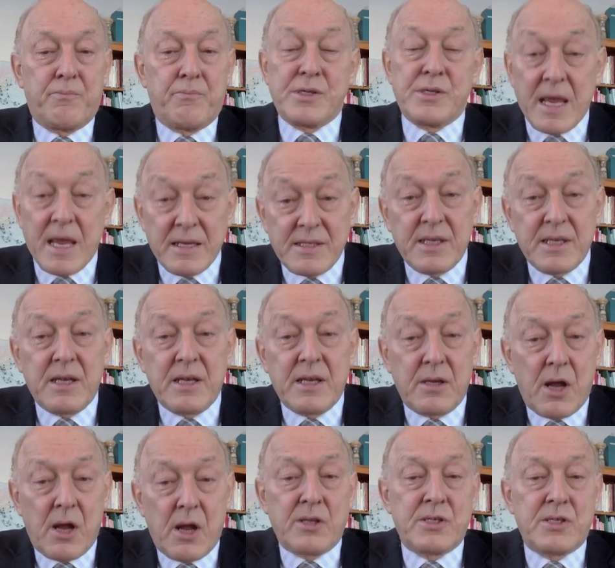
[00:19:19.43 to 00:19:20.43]

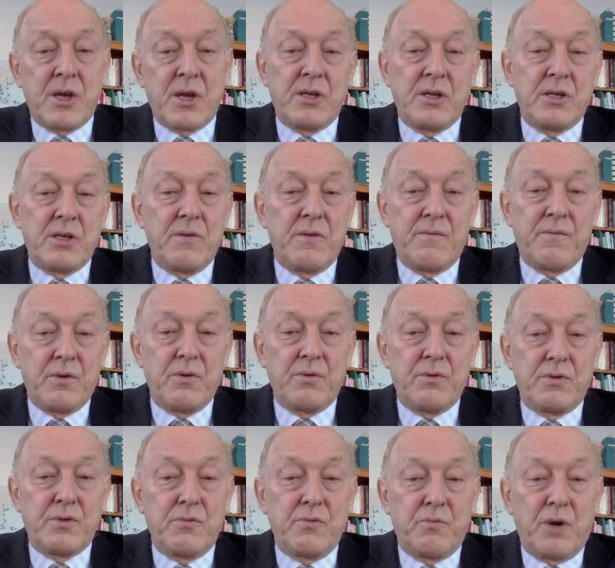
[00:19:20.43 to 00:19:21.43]
presenting an alternative
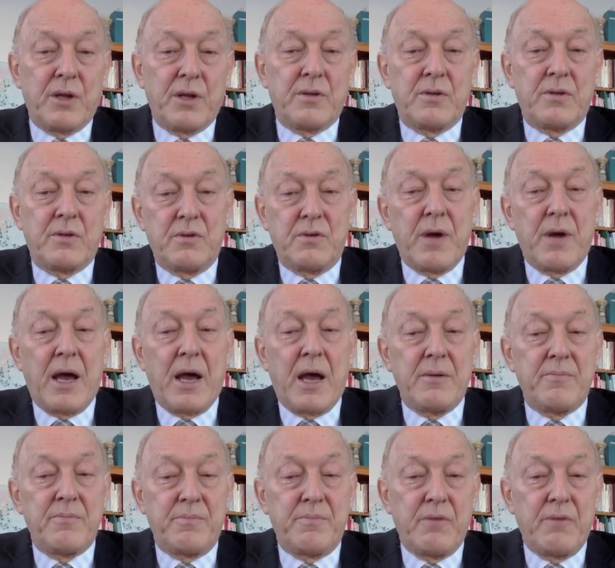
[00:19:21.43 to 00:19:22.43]
view to what you might